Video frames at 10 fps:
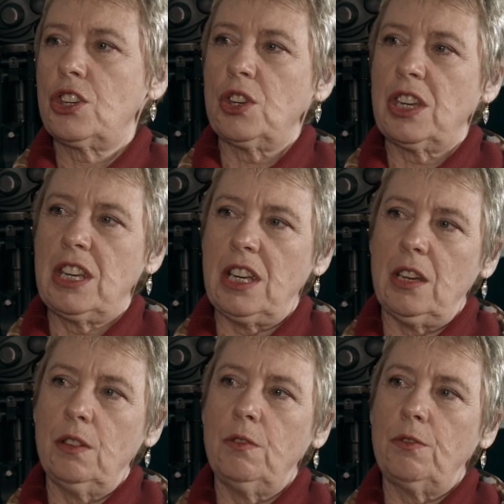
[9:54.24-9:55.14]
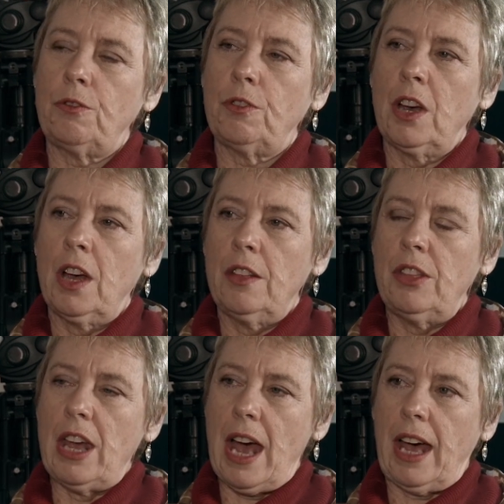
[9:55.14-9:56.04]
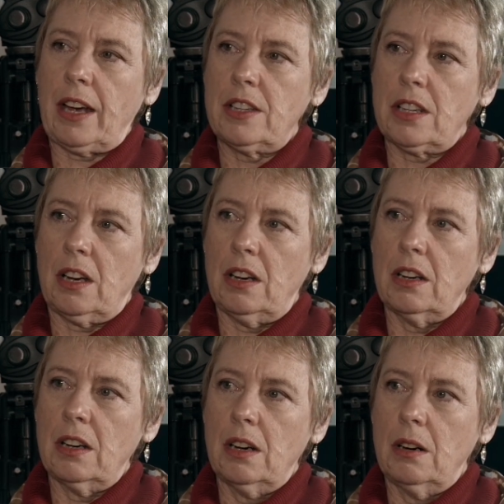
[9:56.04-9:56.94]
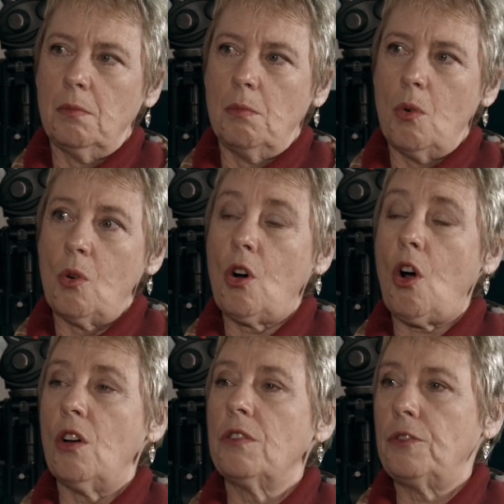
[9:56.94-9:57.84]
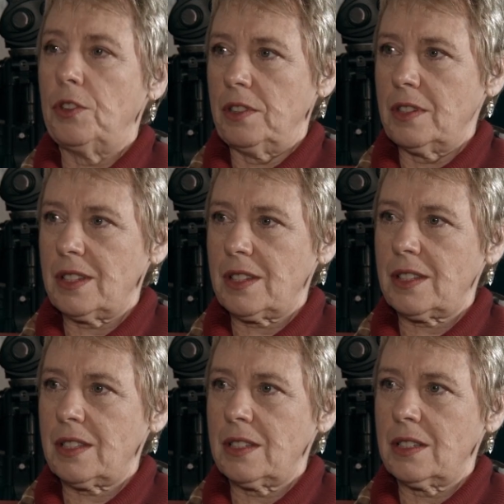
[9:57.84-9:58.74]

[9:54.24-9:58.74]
to give the actor more confidence